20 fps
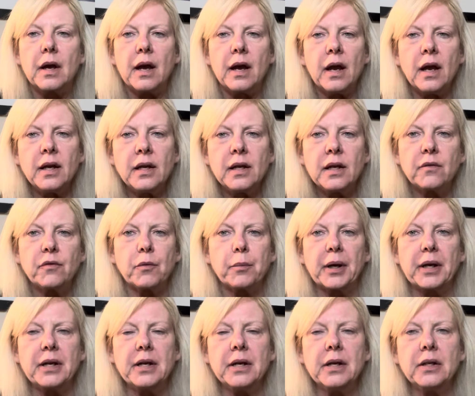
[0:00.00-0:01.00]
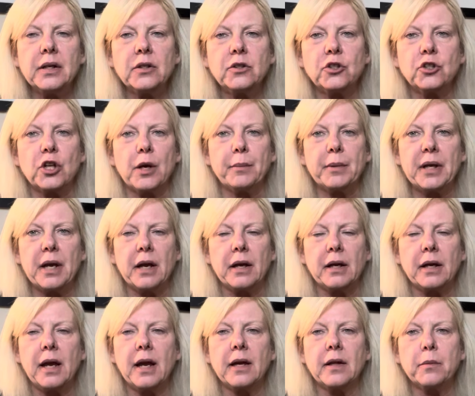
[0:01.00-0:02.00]
Hey everybody, it's Jamie,
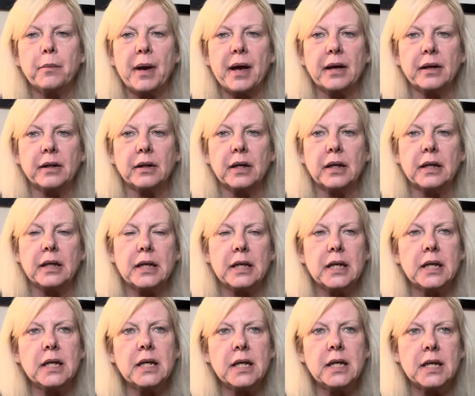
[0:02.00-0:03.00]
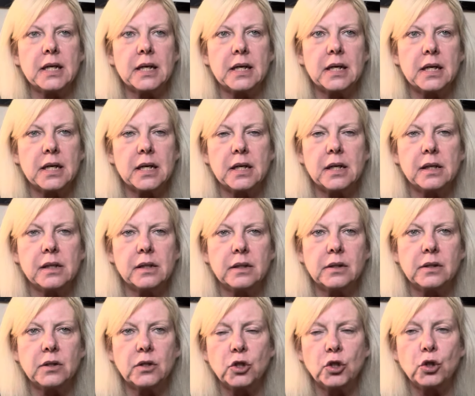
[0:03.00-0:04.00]
aka The Bag Lady. It
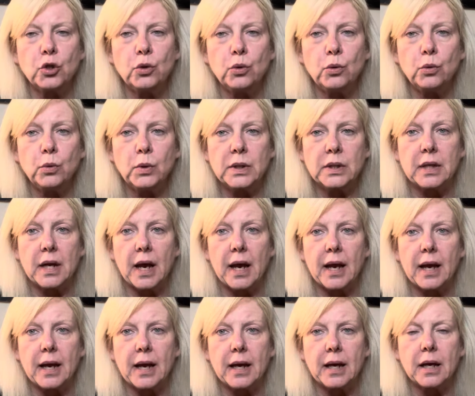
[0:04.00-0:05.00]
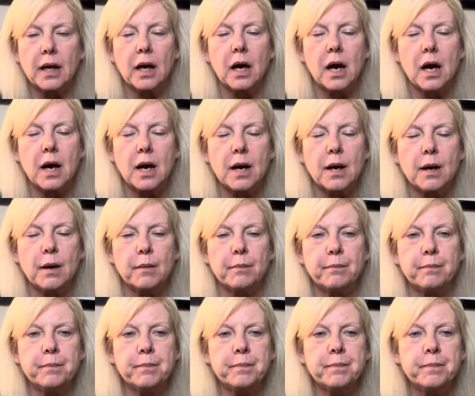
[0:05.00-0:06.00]
is Tuesday,
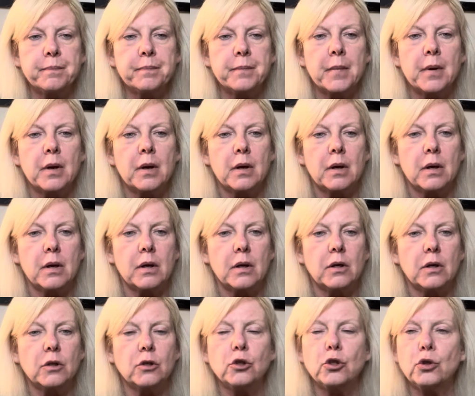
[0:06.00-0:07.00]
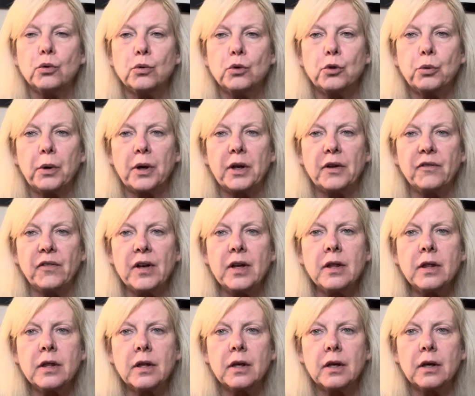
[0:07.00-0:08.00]
um, June 25th.
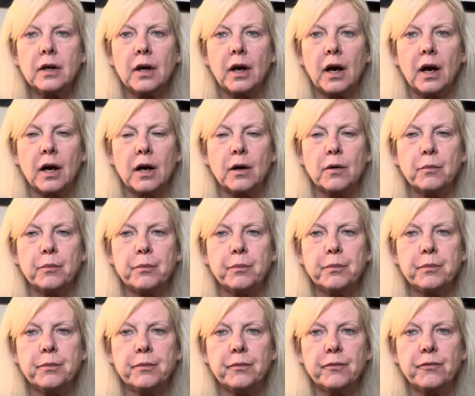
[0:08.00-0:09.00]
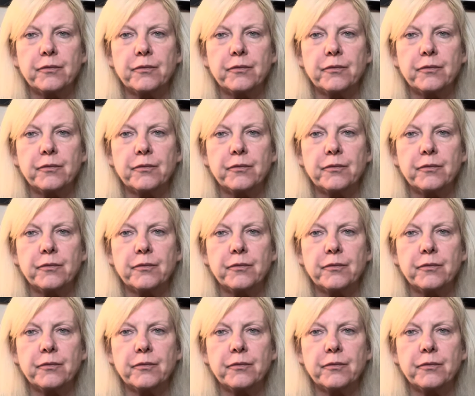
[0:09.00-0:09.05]
Um,